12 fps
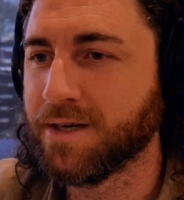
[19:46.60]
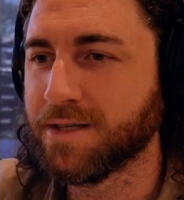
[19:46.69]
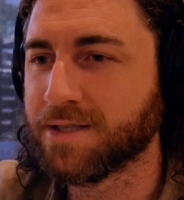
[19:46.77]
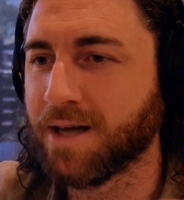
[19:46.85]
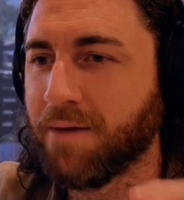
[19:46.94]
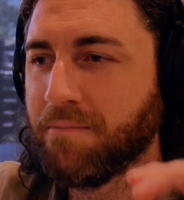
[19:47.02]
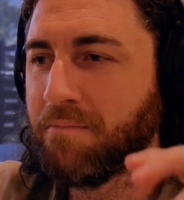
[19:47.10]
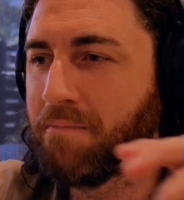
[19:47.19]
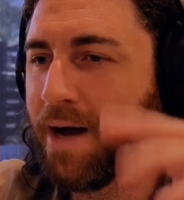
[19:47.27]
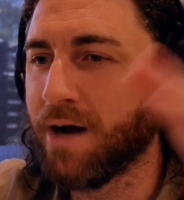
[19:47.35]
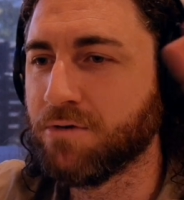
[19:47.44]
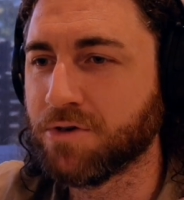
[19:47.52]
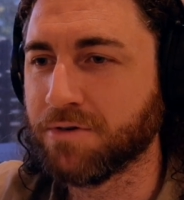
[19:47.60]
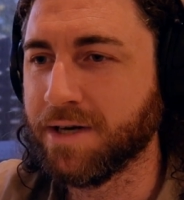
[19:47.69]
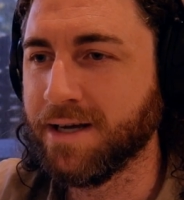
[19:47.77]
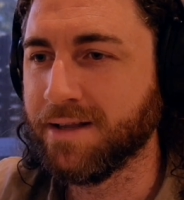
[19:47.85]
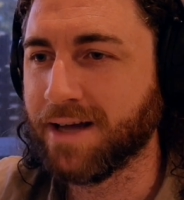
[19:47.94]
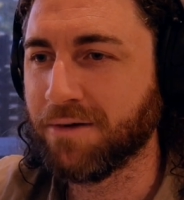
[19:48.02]
some
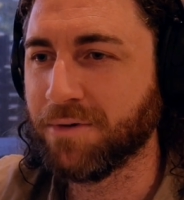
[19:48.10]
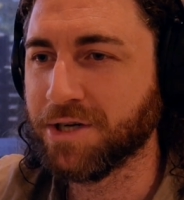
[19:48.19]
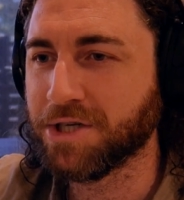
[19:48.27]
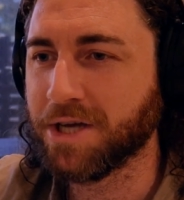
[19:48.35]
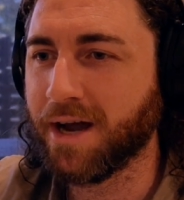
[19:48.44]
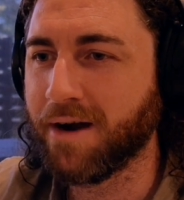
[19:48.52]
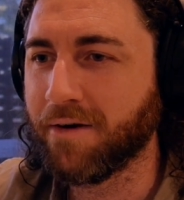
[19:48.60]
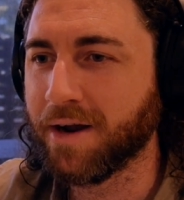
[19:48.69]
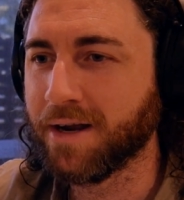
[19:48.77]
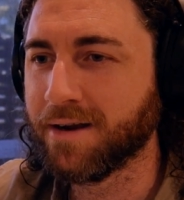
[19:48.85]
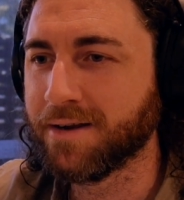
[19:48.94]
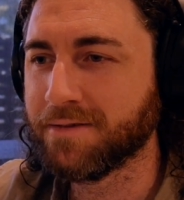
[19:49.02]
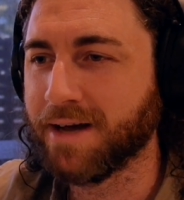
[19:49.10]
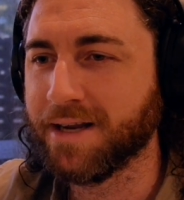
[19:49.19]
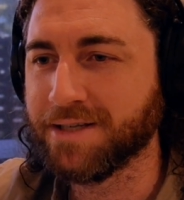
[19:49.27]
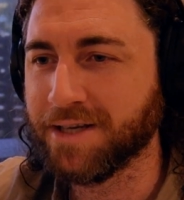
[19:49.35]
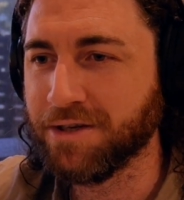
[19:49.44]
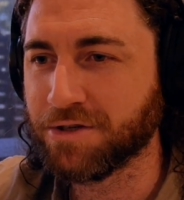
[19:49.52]
boundary that we're sharing that
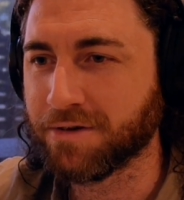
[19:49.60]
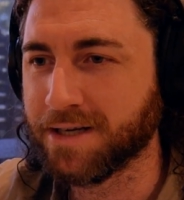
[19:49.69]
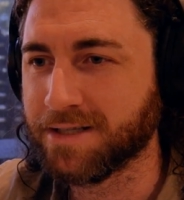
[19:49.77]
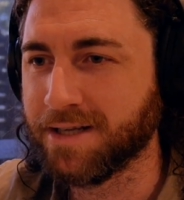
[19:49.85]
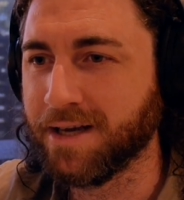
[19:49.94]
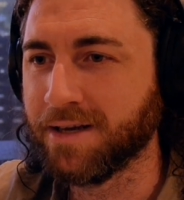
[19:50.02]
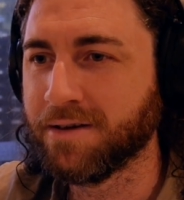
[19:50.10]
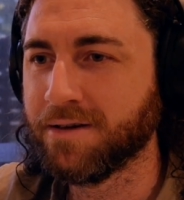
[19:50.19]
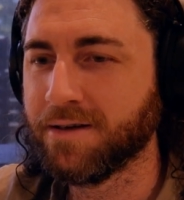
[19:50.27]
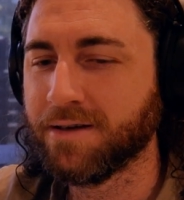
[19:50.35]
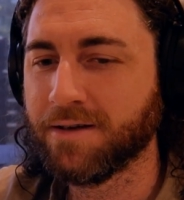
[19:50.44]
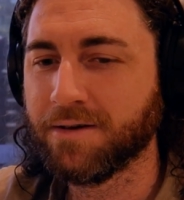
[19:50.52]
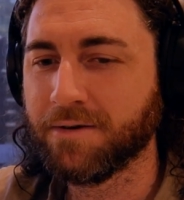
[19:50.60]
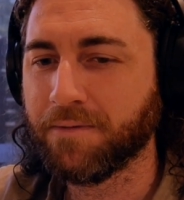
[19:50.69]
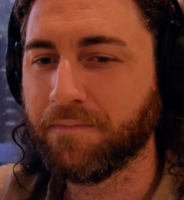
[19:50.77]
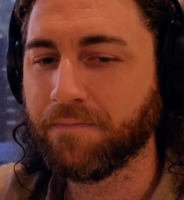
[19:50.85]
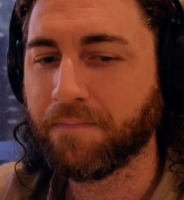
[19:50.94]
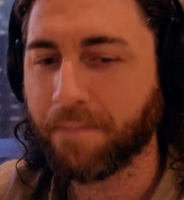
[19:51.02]
is interesting,
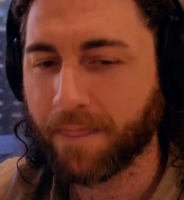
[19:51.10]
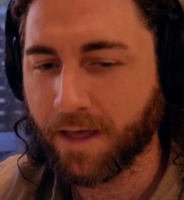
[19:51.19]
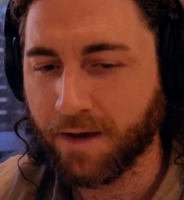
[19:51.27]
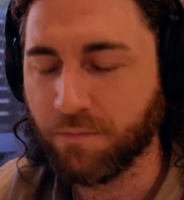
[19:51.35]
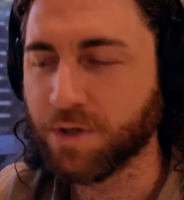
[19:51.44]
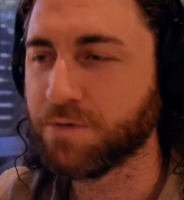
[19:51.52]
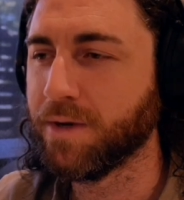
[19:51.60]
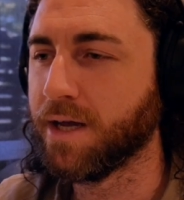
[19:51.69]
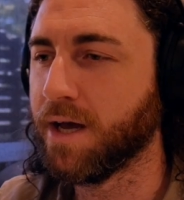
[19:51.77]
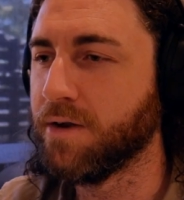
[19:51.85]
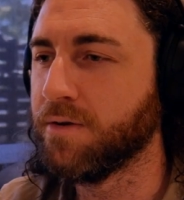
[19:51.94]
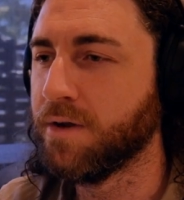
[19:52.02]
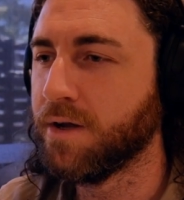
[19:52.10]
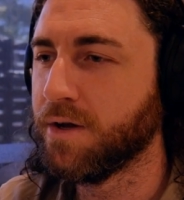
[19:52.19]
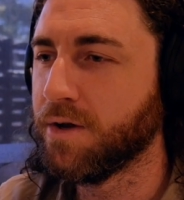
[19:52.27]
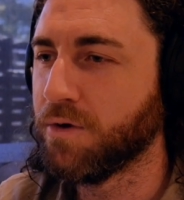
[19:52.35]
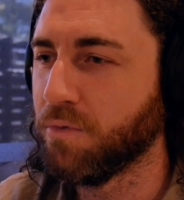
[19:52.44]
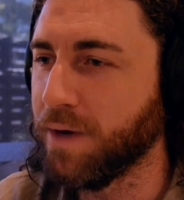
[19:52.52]
in which we can
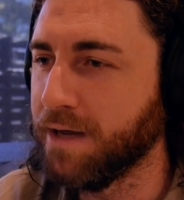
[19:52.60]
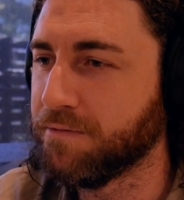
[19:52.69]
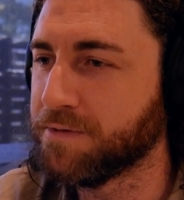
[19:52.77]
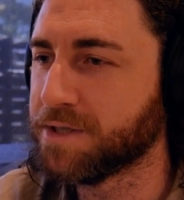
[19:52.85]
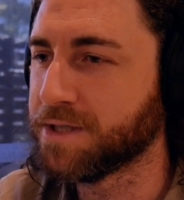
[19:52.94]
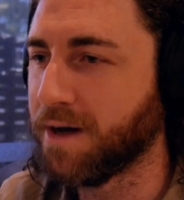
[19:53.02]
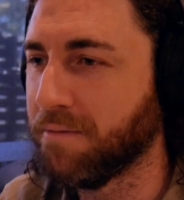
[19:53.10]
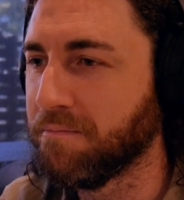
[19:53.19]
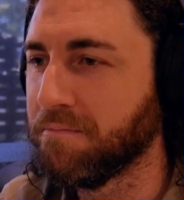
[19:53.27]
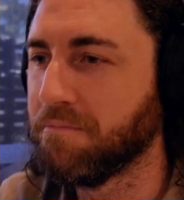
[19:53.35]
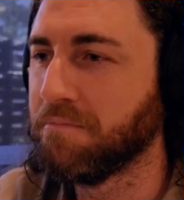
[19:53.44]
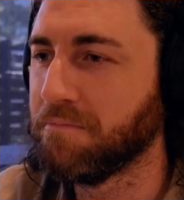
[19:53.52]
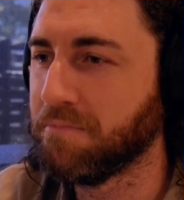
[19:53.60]
weave with some